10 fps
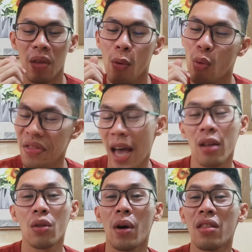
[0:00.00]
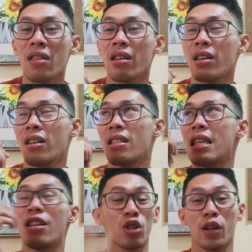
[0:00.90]
with that one,
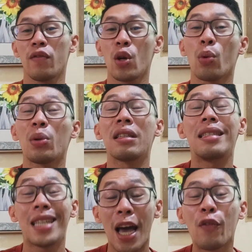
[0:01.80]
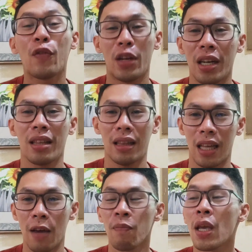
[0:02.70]
the interviewer will
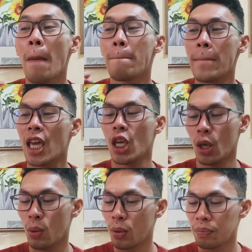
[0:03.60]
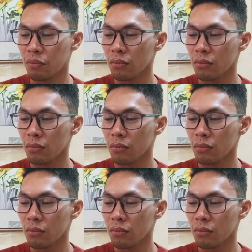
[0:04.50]
definitely make you